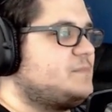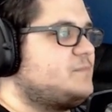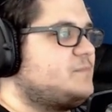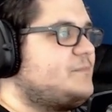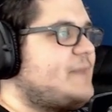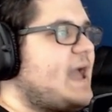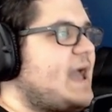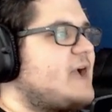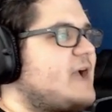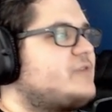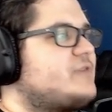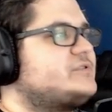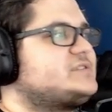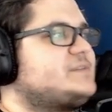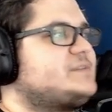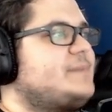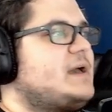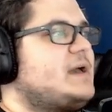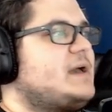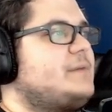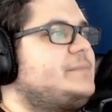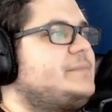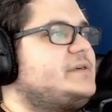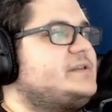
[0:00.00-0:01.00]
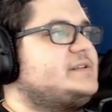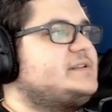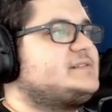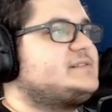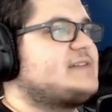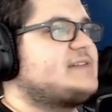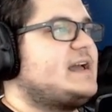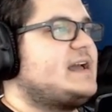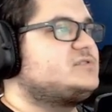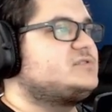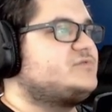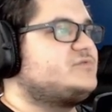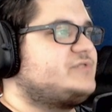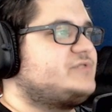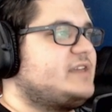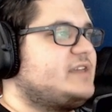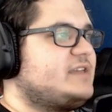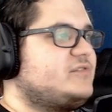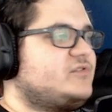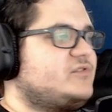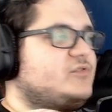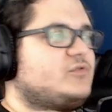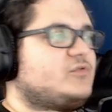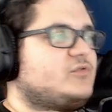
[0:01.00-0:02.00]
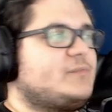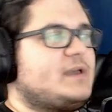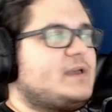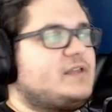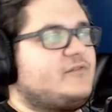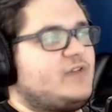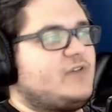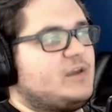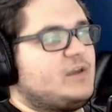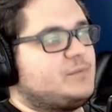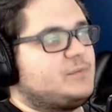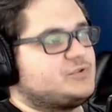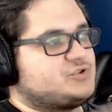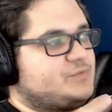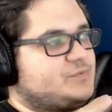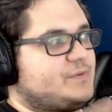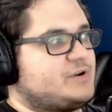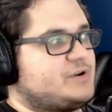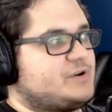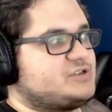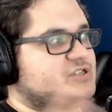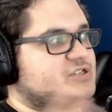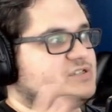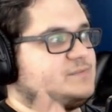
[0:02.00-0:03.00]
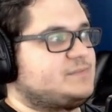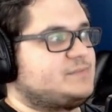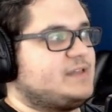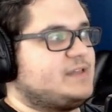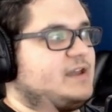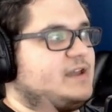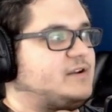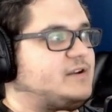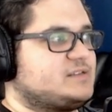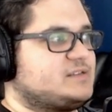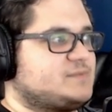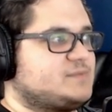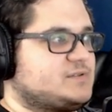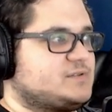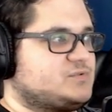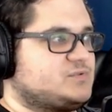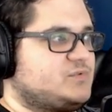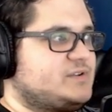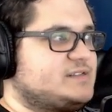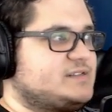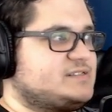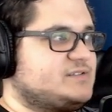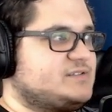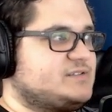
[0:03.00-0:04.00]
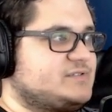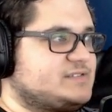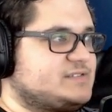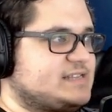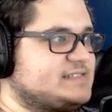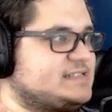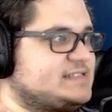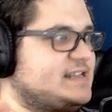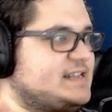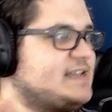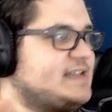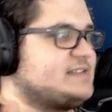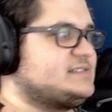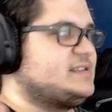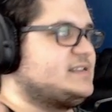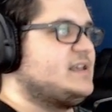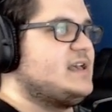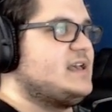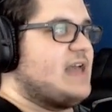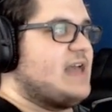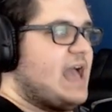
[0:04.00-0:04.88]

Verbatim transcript: Backwards compatibility titles will thankfully remain available to purchase and play on Xbox One and Series S and X